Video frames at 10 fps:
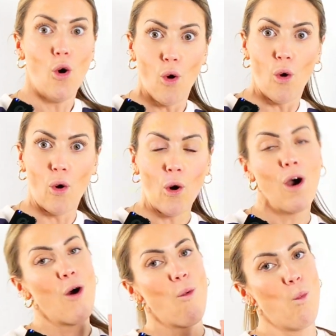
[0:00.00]
or
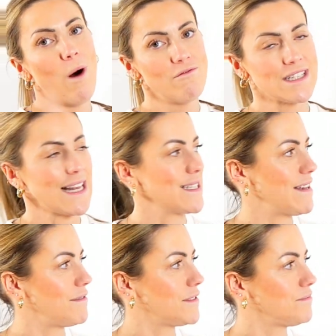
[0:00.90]
one
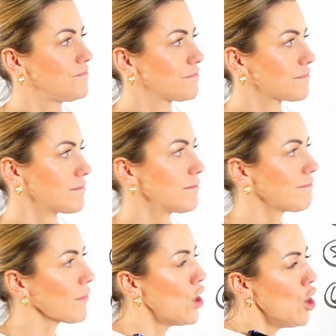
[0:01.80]
recessive.
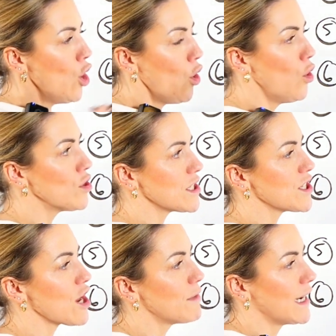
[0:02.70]

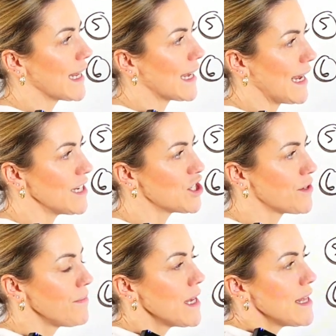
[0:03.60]
Autosomal
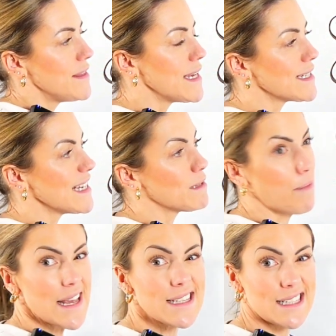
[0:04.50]
linkage. This is
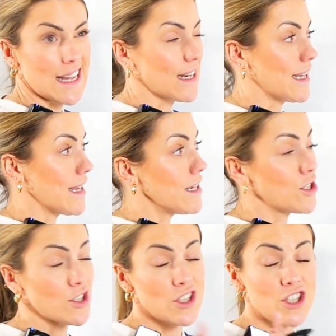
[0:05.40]
basically
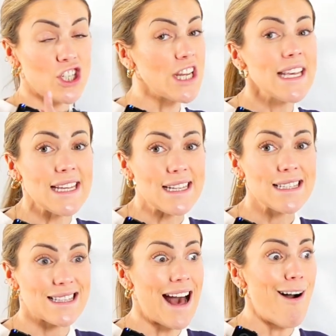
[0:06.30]
just
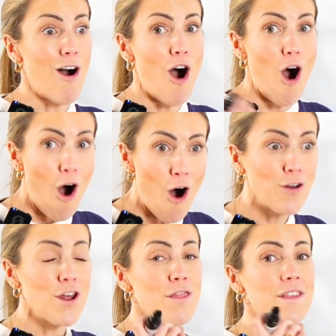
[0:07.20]
genes that are
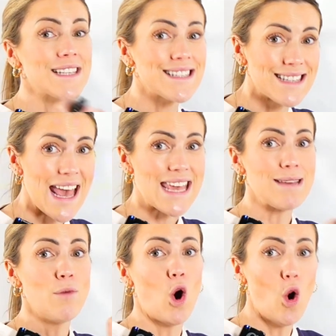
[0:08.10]
on the
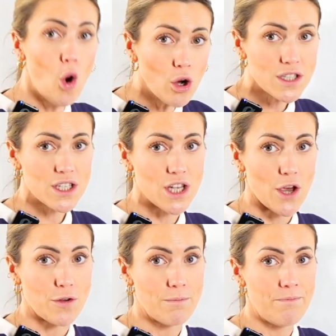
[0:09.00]
same
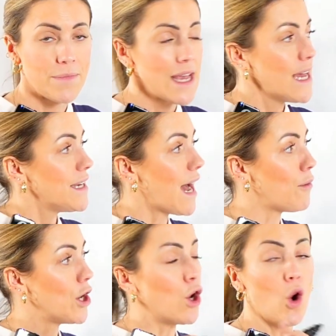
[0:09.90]
autosome.
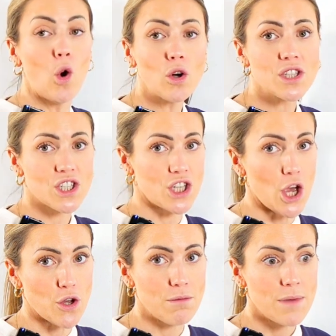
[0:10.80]
Now, an
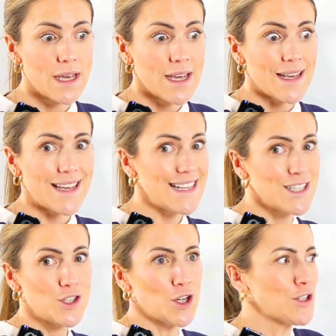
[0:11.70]
autosome
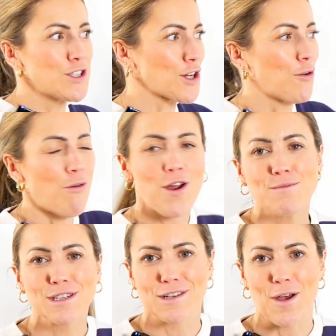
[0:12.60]
is just a
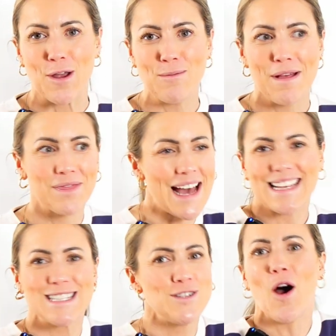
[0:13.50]
chromosome that
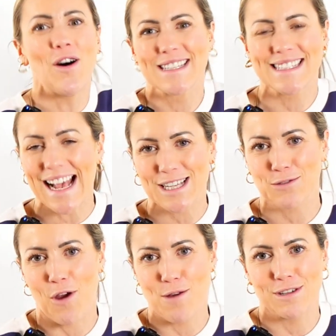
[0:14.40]
is not a
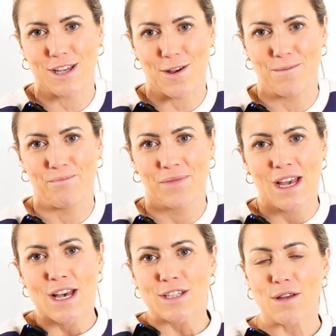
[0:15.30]
sex chromosome.
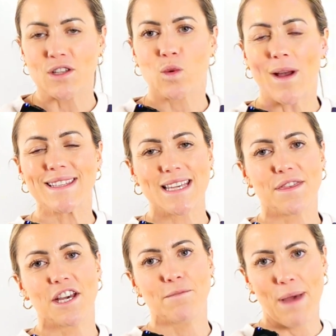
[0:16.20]
So the
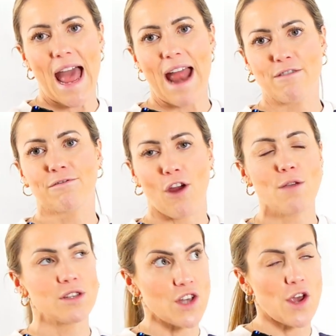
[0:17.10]
23rd pair of
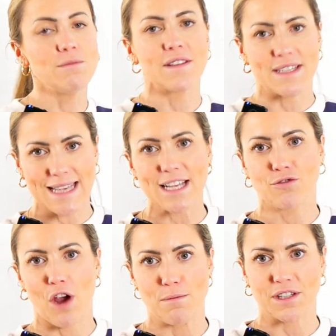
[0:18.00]
chromosomes are the
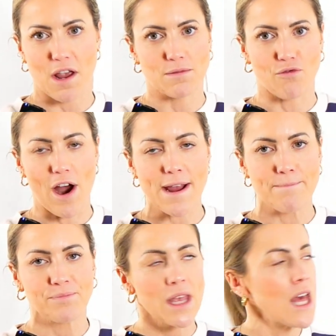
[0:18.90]
sex chromosomes,
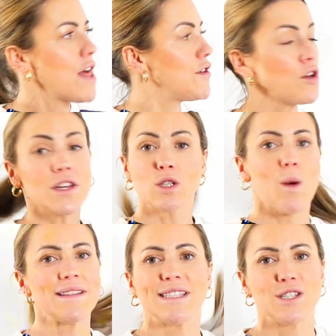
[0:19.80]
right? The other
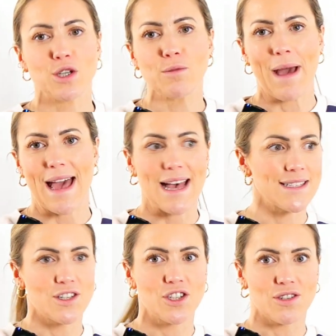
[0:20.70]
22
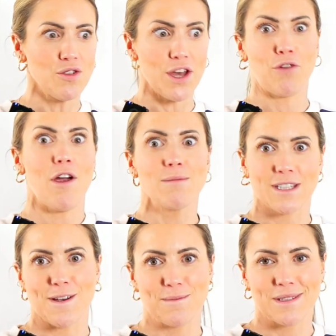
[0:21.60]
pairs are just other
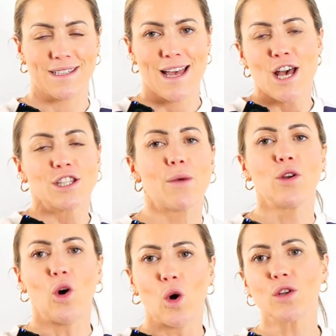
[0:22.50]
chromosomes. So
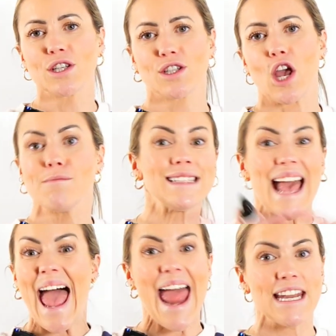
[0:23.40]
an autosome is
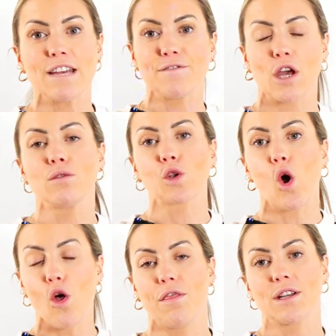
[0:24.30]
any of those
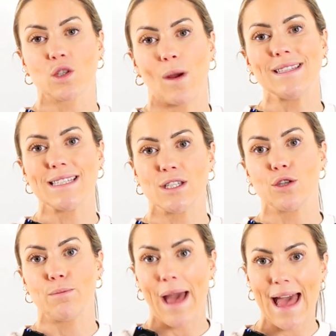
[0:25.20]
other
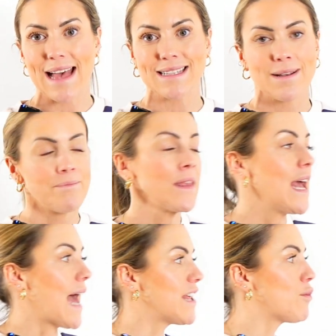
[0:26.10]
22 pairs.
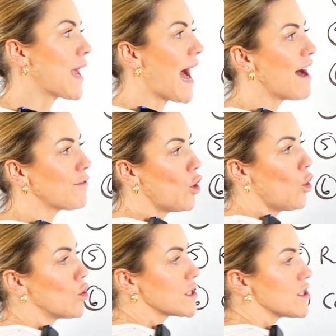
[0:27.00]
And if we have
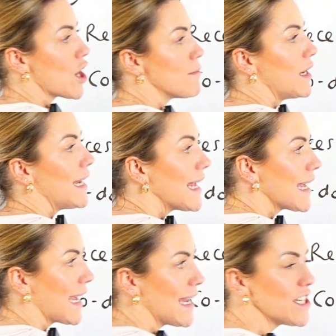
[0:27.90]
autosomal
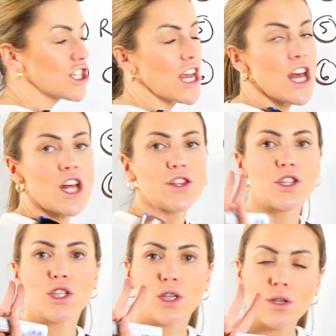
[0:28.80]
linkage, the
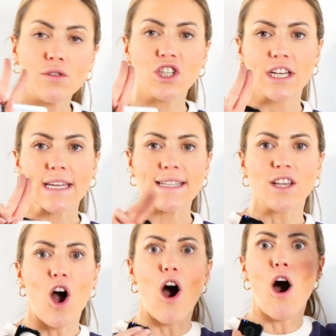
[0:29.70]
two
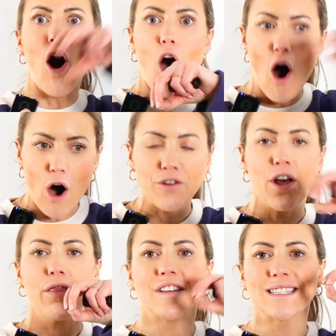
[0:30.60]
genes are
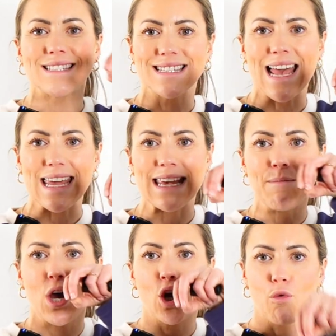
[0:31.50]
on the
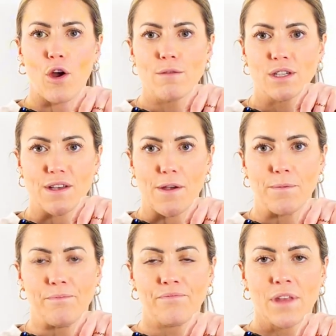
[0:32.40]
same
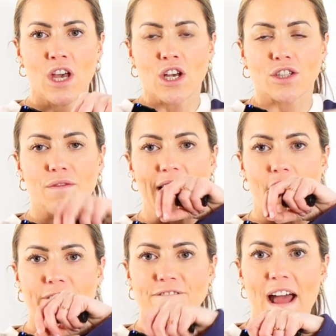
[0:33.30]
chromosome. So they
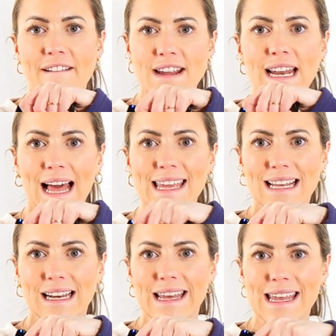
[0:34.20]
are very
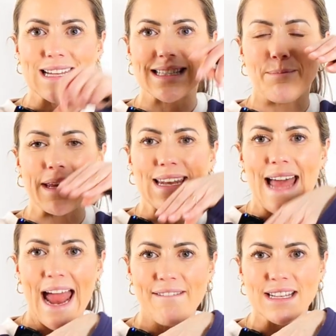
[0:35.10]
likely to be
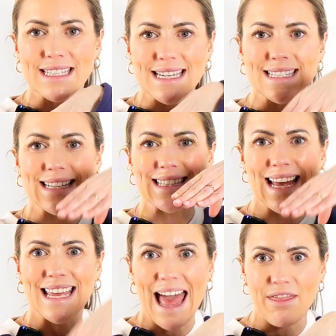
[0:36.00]
inherited
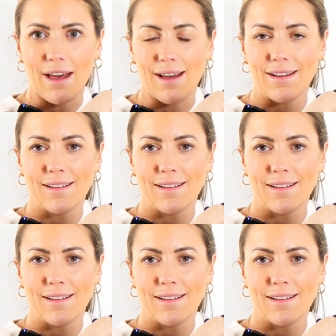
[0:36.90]
together,